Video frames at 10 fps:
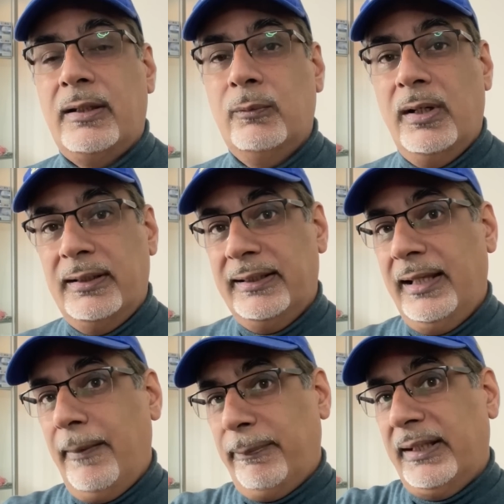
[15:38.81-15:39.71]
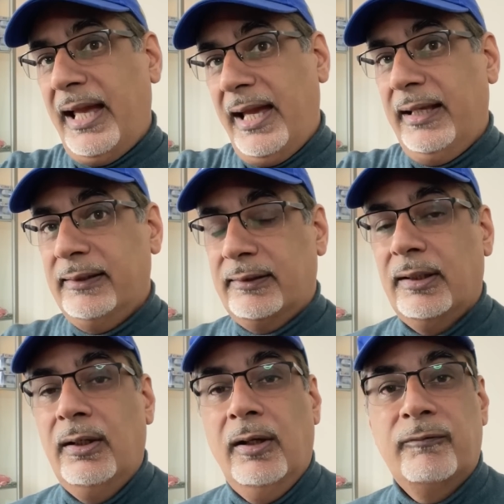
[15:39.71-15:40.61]
the world and their plans
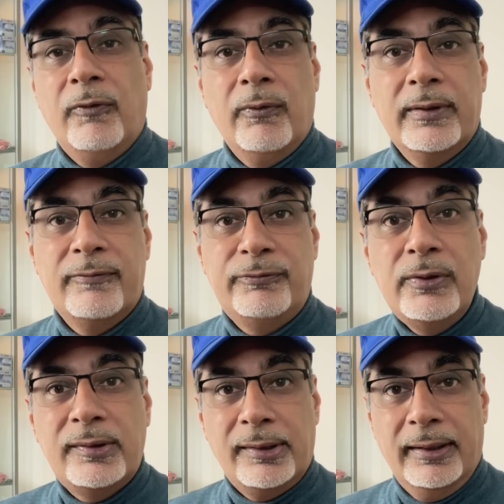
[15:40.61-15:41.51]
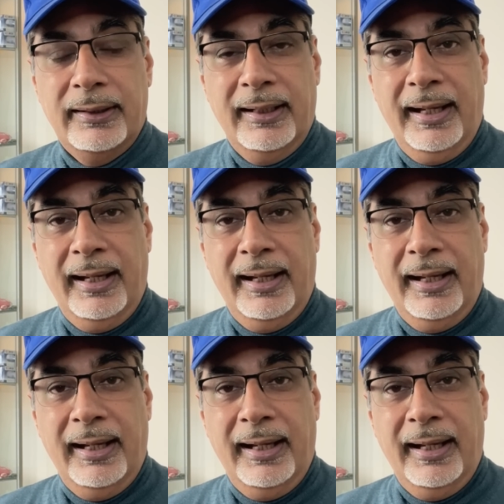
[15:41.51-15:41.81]
for the future.